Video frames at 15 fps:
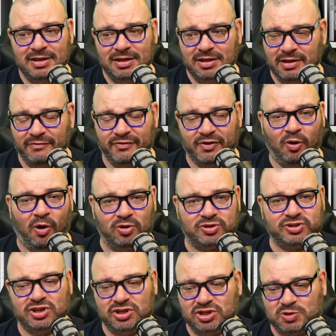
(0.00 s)
of
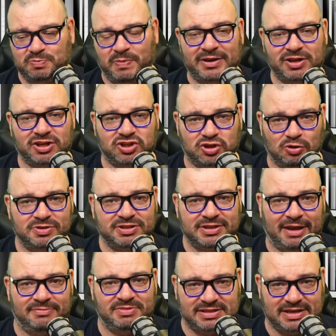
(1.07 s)
course, spent some
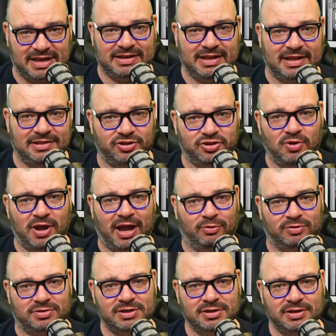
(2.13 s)
time sitting in the
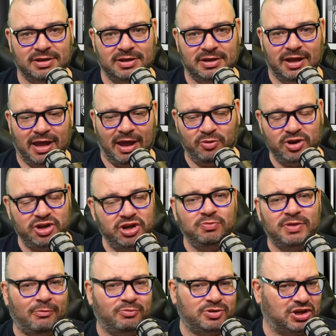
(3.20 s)
dugout. And we knew
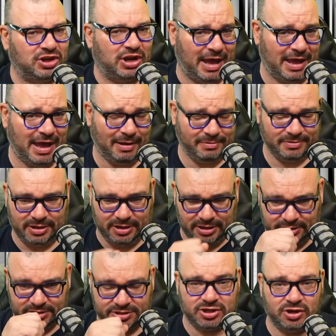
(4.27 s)
that was going to
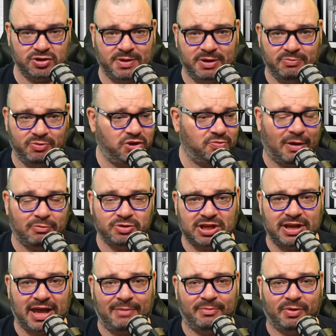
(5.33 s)
we knew that was going
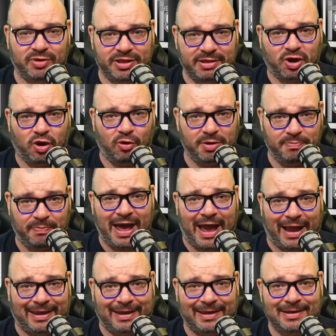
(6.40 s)
to happen with him coming
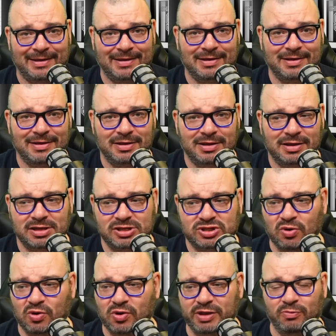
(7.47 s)
back.
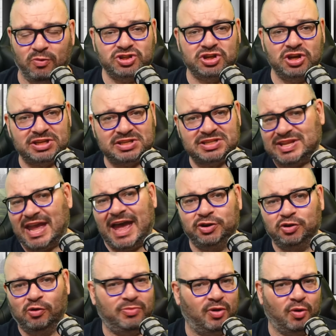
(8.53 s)
So he wasn't going to
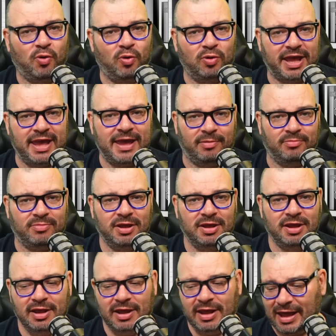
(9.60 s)
stand up the whole game.
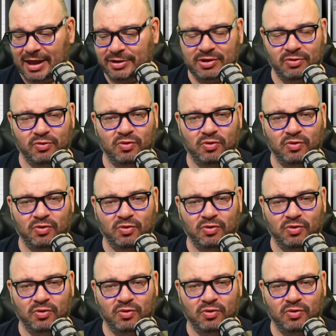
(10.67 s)
And